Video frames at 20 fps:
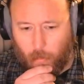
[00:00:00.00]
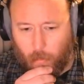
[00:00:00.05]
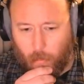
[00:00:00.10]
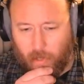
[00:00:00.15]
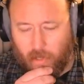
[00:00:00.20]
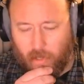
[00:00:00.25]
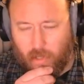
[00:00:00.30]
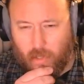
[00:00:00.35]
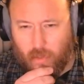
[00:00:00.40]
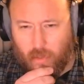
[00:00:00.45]

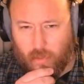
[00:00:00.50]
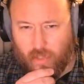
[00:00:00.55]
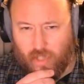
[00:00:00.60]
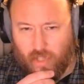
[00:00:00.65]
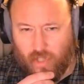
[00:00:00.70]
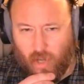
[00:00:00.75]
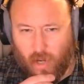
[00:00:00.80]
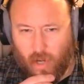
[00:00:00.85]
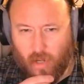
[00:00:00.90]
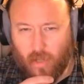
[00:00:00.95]
Where do you
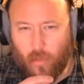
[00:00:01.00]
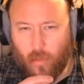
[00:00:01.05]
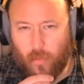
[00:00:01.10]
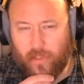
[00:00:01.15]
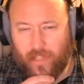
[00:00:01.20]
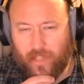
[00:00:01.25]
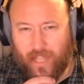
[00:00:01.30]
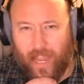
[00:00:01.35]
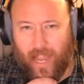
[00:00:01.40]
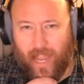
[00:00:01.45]
start
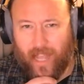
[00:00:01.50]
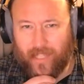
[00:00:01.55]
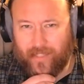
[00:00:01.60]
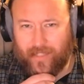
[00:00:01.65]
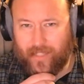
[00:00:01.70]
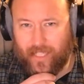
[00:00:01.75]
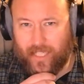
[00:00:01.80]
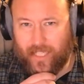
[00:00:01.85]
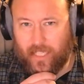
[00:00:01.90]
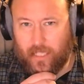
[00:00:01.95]
with
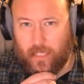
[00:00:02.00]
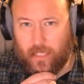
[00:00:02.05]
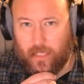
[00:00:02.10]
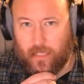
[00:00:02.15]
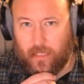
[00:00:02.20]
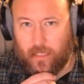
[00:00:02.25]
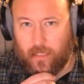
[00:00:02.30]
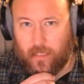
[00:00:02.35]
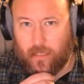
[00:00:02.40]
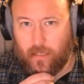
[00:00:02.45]
casting
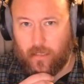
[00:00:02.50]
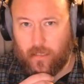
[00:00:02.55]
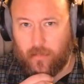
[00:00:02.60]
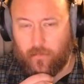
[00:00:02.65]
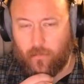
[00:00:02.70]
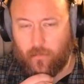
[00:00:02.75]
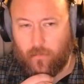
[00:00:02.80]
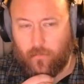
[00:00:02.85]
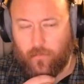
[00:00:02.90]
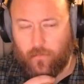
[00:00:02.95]

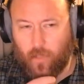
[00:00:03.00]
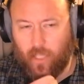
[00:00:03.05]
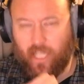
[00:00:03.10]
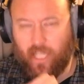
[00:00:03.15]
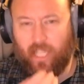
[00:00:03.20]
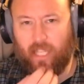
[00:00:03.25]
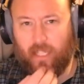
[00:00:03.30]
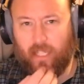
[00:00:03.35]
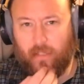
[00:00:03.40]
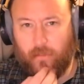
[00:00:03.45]
for
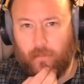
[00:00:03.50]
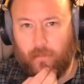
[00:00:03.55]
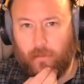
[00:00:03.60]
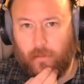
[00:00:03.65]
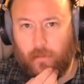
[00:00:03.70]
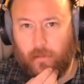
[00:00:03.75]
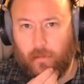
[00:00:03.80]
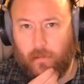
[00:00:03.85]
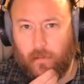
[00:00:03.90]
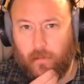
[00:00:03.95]
kids?